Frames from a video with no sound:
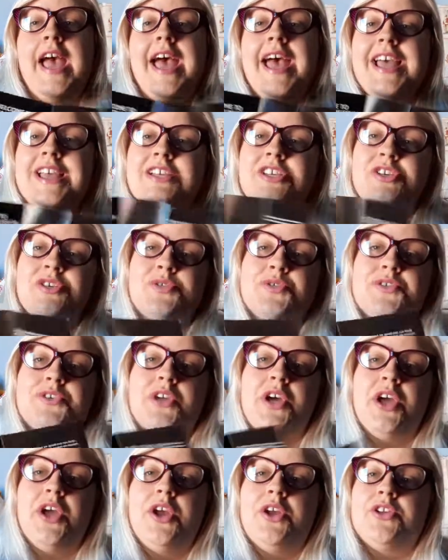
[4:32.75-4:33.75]
As you all
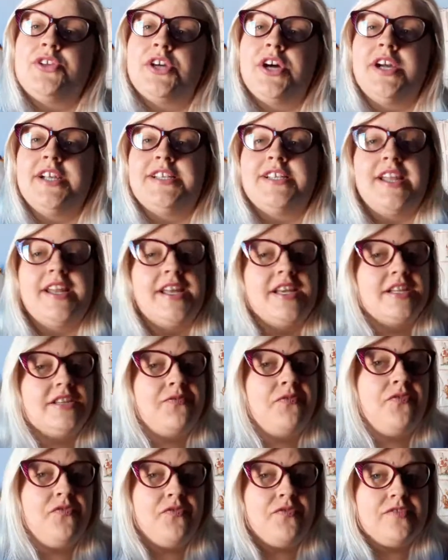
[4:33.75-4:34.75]
know, Titanic
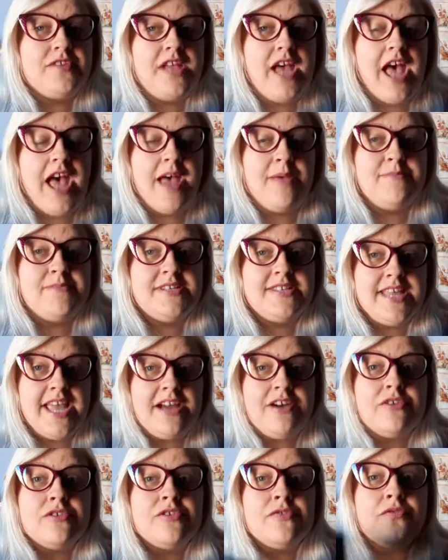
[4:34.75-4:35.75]

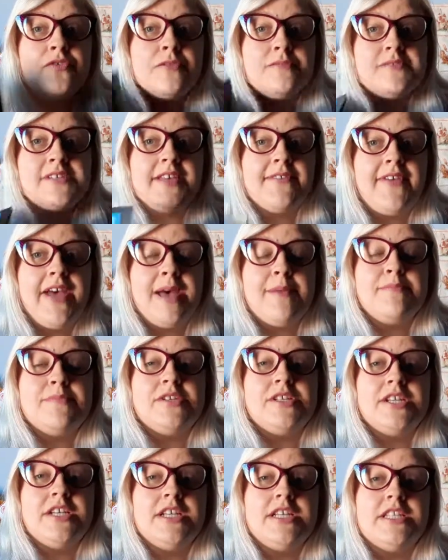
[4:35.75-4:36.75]
sailed from
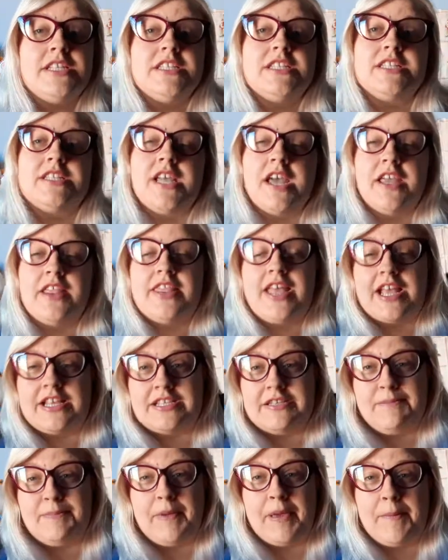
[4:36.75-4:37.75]
Southampton, so
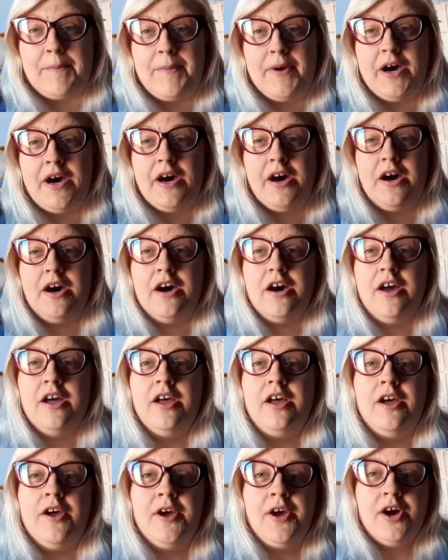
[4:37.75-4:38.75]
that's a big part
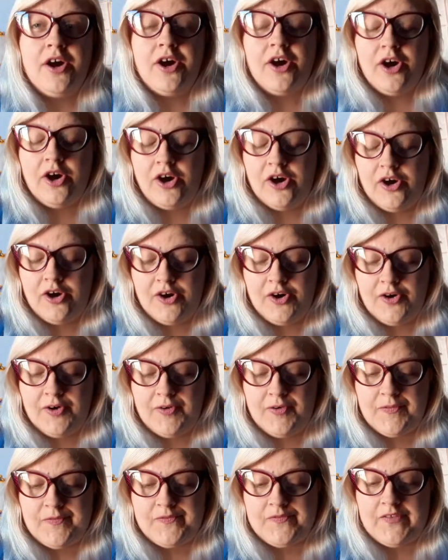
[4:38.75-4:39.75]

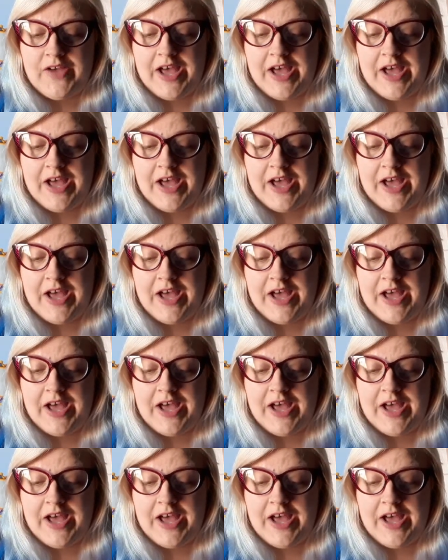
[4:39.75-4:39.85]
of